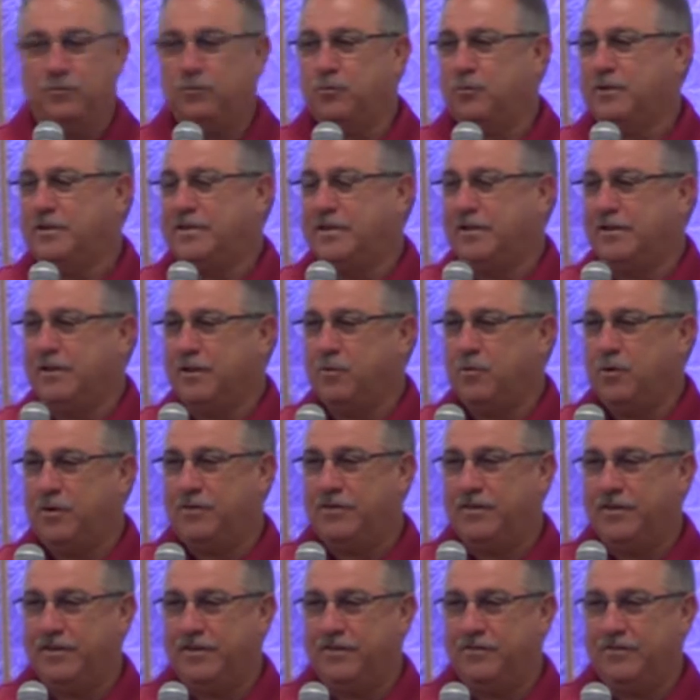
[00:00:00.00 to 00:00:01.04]
We're dealing
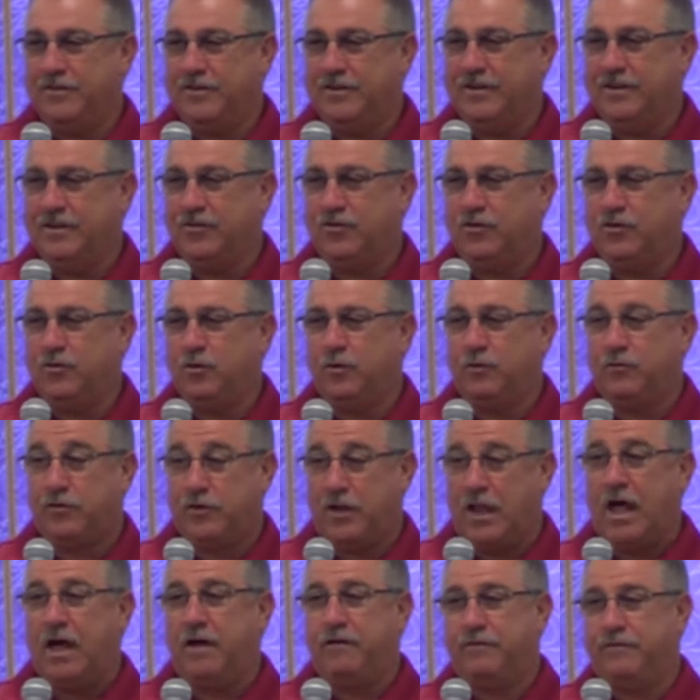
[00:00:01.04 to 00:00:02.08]
with the issue of
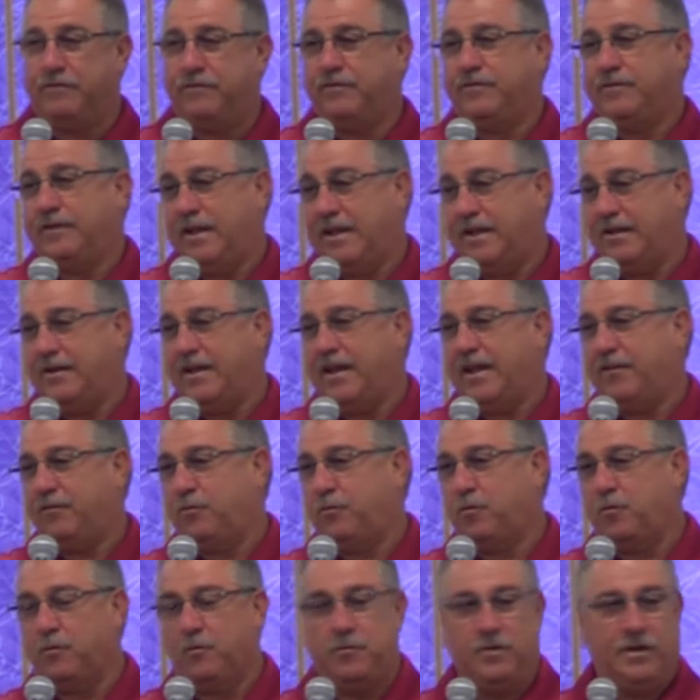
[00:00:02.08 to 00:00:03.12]
love, and
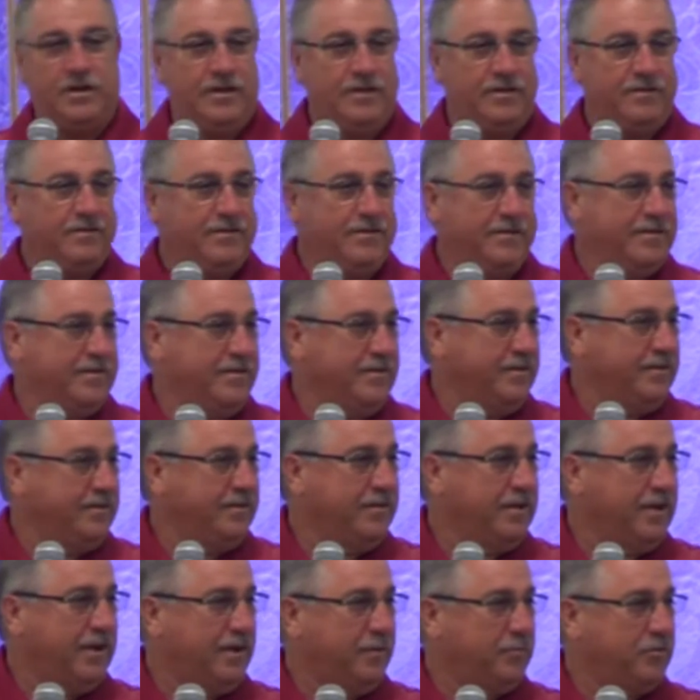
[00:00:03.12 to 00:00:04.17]
that's what we'll be
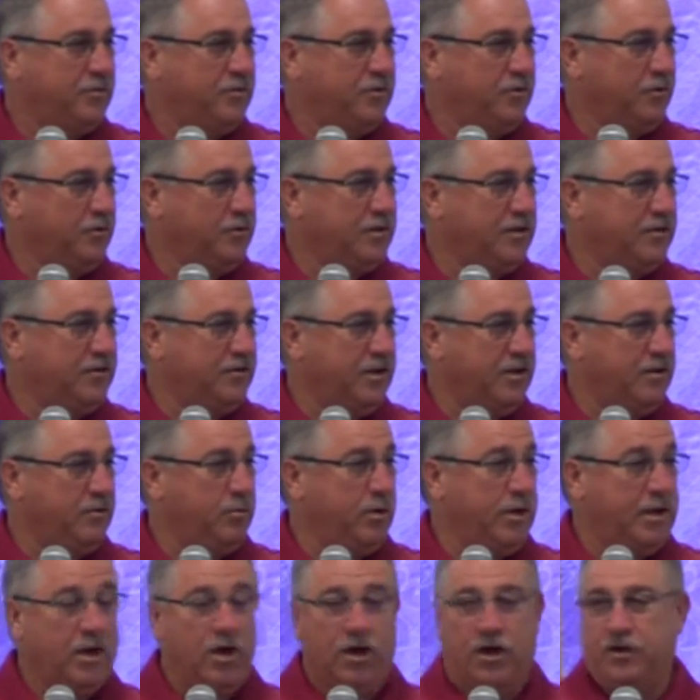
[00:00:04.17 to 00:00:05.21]
still
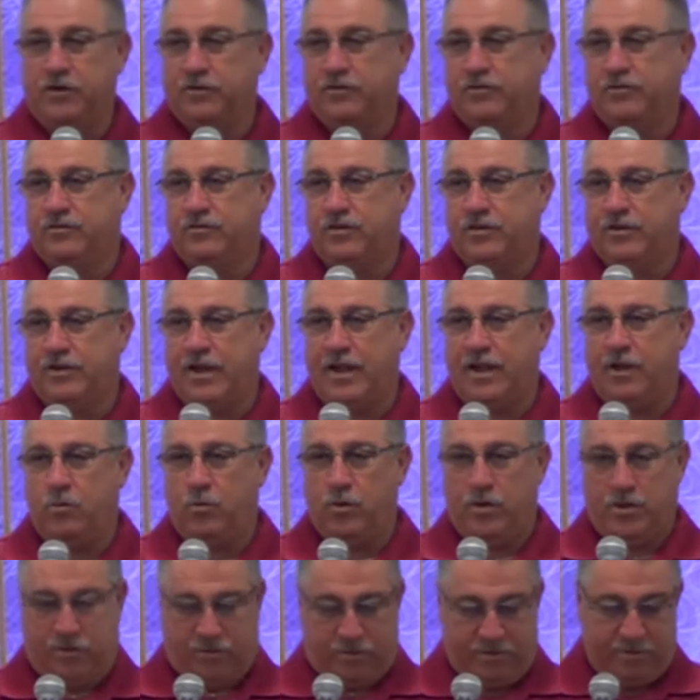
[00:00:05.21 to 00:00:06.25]
continuing on today
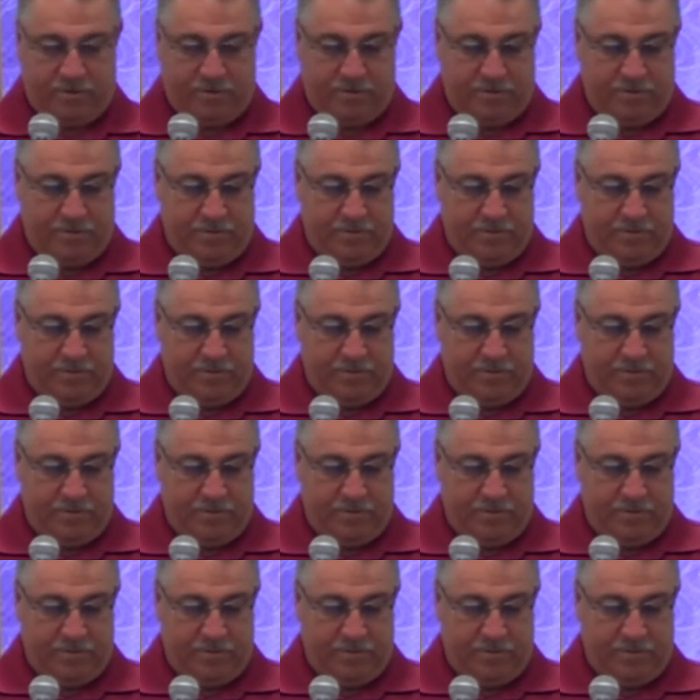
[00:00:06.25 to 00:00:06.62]
with.